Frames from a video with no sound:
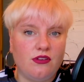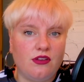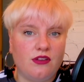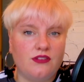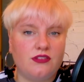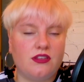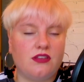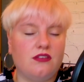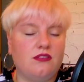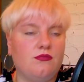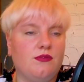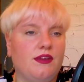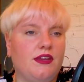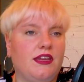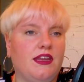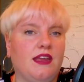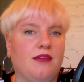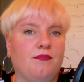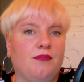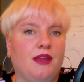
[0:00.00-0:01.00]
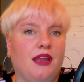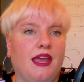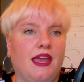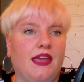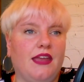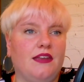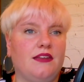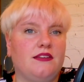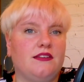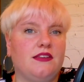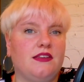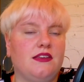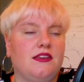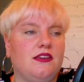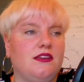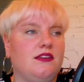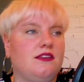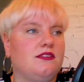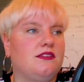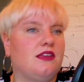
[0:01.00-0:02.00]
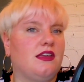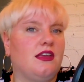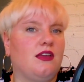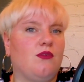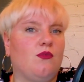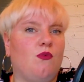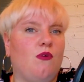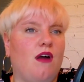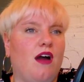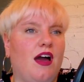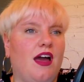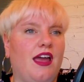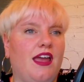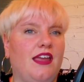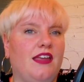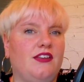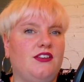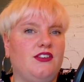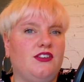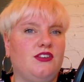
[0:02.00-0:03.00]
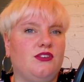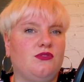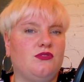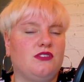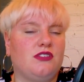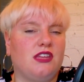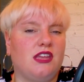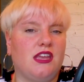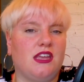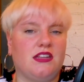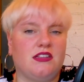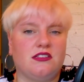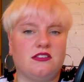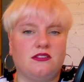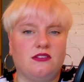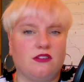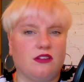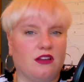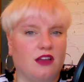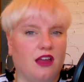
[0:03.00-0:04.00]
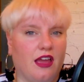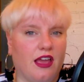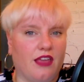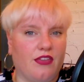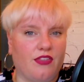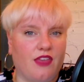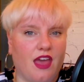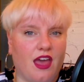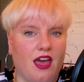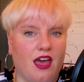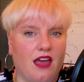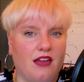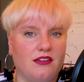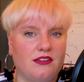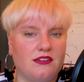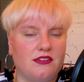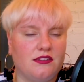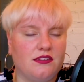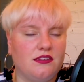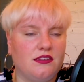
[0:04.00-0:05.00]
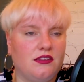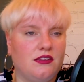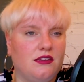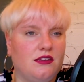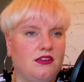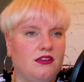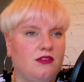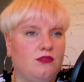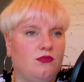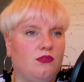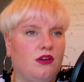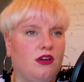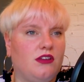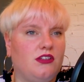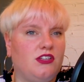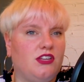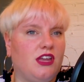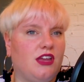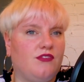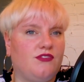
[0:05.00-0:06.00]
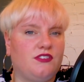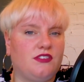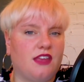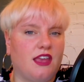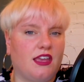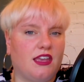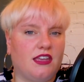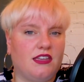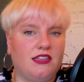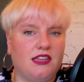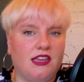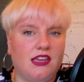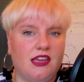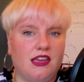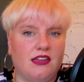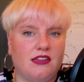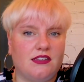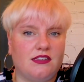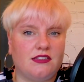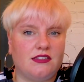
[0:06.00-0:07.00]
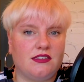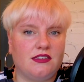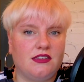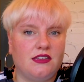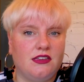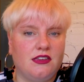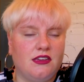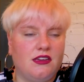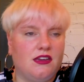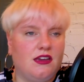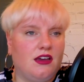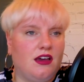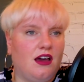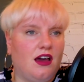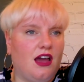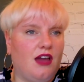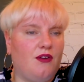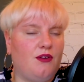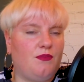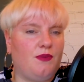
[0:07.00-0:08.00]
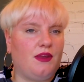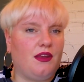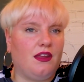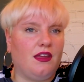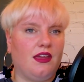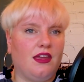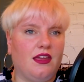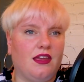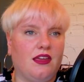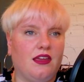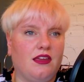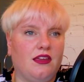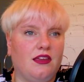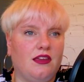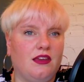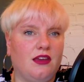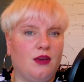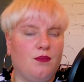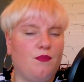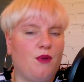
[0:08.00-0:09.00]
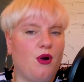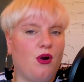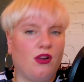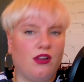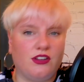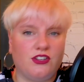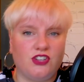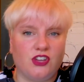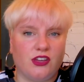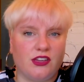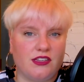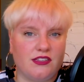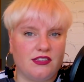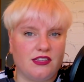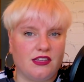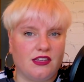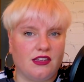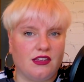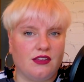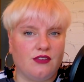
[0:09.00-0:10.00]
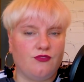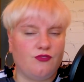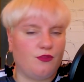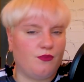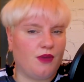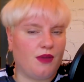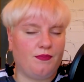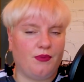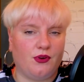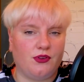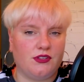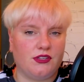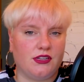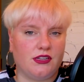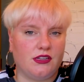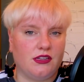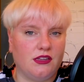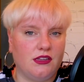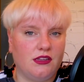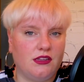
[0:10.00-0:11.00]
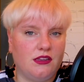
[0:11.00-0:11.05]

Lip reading: And so when he complained, saying, why do your tits look like that? Why do you have saggy tits? I would be like apologizing for my body.